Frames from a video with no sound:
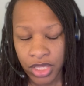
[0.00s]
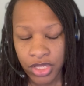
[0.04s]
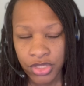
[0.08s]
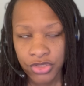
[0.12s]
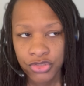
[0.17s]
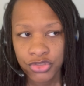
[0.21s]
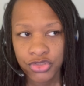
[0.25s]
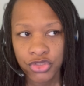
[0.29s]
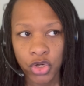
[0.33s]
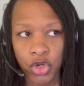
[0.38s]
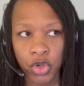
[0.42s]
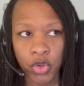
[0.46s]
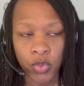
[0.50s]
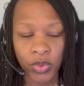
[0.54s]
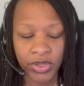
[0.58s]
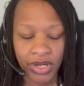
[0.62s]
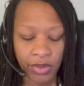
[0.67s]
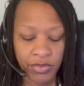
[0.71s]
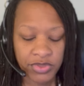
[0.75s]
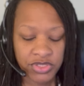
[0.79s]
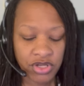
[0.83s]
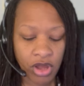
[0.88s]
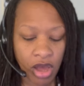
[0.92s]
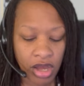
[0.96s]
So when I
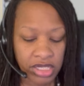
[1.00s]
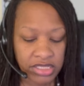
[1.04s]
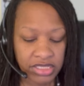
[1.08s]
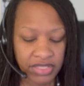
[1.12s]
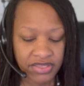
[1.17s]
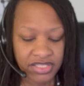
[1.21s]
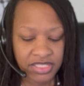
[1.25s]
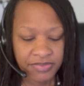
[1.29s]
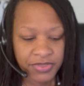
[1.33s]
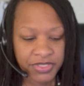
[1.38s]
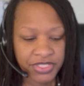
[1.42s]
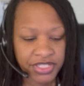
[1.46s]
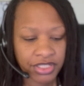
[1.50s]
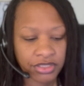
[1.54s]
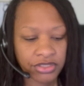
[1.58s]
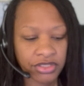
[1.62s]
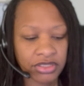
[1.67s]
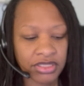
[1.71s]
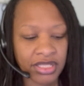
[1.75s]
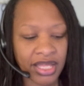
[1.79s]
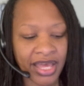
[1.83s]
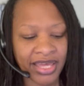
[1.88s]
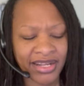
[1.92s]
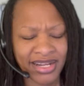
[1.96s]
was talking to this particular
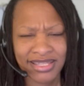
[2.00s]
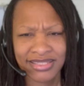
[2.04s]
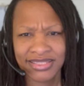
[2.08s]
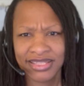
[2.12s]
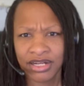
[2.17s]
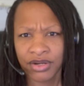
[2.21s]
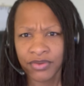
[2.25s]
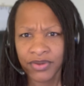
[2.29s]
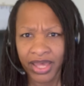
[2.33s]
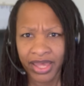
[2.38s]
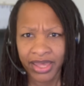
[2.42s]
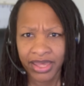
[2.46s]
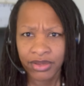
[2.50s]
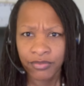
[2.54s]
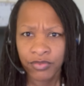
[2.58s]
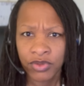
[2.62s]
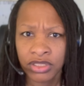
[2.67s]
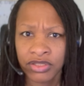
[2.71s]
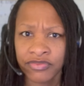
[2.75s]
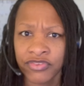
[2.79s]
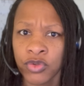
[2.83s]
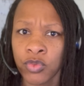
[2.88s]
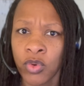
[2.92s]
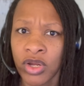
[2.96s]
client, I said, okay, well,
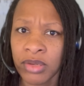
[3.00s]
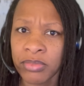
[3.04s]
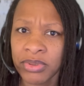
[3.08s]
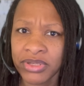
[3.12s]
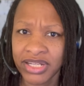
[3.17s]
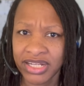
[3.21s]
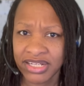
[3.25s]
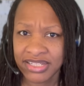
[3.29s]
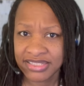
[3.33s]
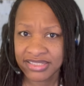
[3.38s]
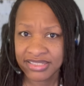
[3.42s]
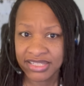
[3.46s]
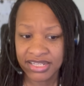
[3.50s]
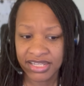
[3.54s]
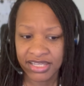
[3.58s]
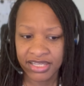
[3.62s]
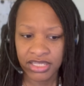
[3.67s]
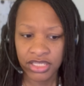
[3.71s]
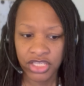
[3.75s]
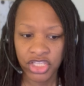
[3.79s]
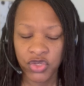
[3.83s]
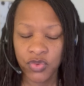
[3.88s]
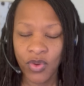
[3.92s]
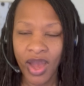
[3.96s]
if you want to put it in a
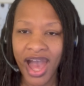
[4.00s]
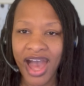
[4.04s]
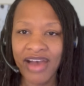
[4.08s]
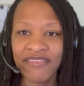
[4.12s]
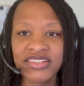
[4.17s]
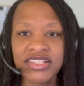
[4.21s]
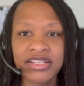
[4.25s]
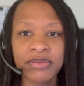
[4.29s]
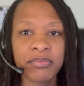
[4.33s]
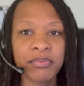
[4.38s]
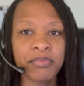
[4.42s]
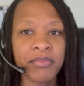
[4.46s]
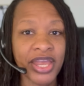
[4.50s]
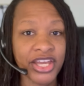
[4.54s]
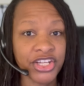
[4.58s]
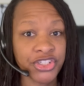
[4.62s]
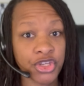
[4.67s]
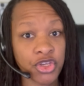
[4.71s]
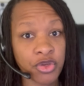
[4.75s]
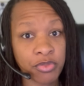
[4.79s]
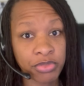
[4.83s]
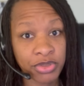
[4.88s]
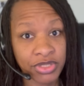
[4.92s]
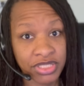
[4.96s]
CD, you have to make sure
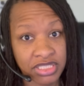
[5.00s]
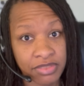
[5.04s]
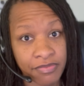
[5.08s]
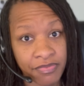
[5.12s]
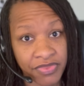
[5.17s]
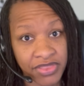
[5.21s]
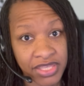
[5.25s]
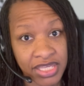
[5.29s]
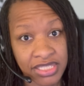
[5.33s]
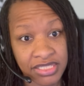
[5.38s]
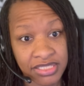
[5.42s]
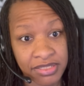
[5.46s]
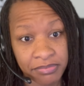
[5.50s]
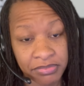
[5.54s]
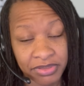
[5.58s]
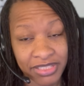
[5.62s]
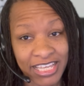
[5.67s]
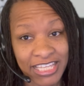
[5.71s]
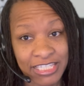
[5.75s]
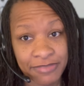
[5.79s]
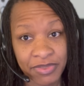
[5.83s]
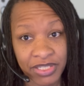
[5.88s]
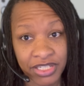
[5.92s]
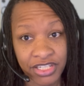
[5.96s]
you put some things in
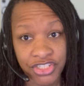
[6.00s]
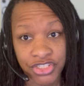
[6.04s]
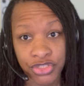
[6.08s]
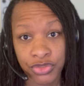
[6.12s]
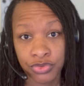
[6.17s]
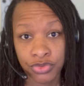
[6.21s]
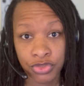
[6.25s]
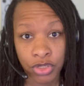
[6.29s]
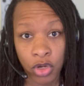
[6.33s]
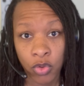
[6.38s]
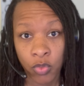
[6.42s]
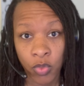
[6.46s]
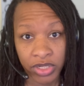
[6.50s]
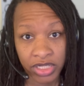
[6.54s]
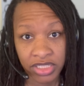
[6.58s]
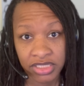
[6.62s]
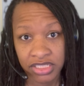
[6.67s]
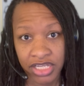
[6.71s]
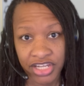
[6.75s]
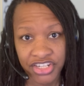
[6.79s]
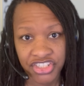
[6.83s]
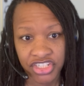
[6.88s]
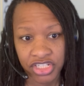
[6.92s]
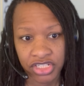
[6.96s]
place because you don't want to
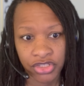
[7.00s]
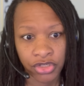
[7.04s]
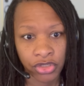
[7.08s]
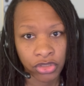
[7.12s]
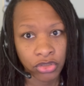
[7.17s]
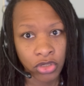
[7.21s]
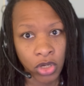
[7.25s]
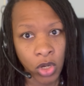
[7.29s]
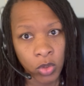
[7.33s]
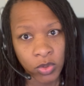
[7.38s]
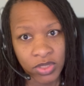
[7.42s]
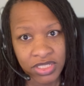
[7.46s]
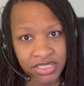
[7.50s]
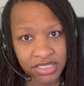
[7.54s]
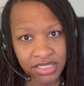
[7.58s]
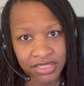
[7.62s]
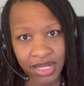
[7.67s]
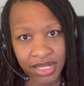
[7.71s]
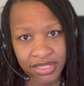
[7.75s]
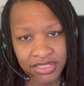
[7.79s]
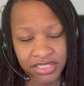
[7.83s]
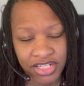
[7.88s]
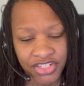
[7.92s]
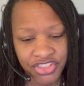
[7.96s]
touch it. Your goal is to
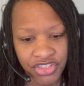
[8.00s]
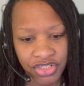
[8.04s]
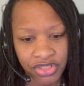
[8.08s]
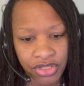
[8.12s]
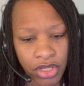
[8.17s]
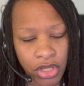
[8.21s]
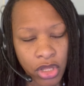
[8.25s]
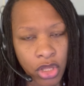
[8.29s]
not touch it.